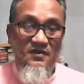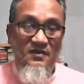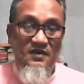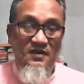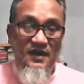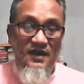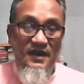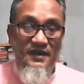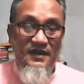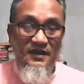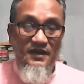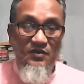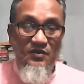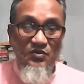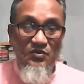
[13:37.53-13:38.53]
and
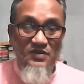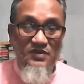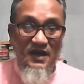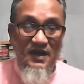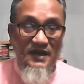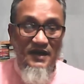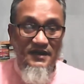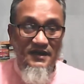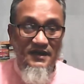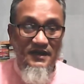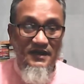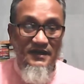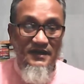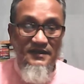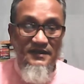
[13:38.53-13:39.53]
use
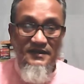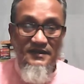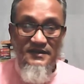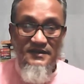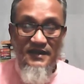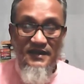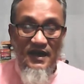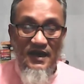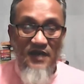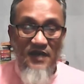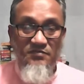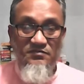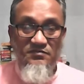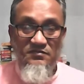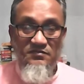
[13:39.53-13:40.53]
article in this
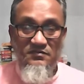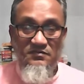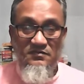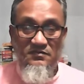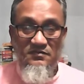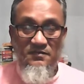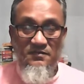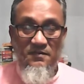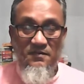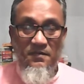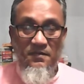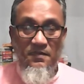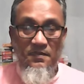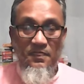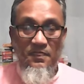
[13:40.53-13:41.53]
gap
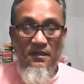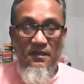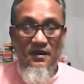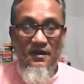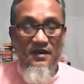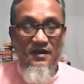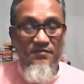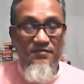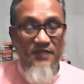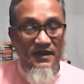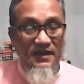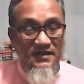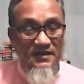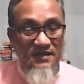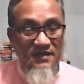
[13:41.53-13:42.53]
and
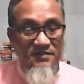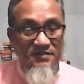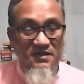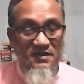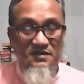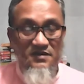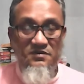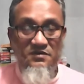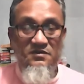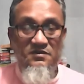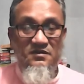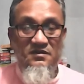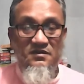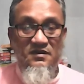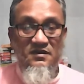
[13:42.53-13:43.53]
play the video
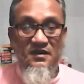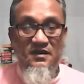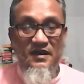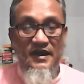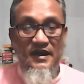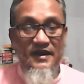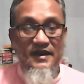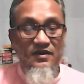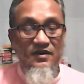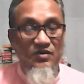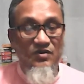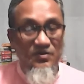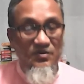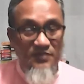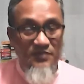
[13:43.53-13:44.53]
and
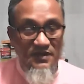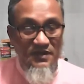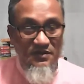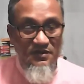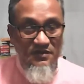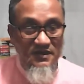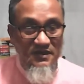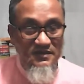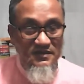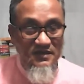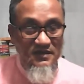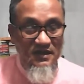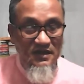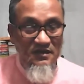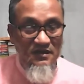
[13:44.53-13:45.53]
compare your
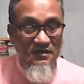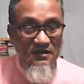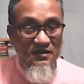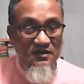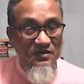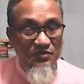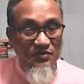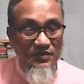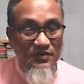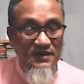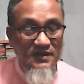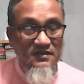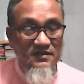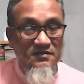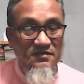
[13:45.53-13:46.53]
answer
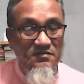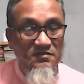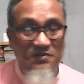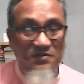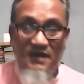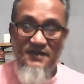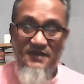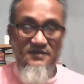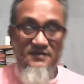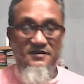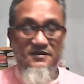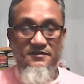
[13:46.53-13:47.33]
with my answer.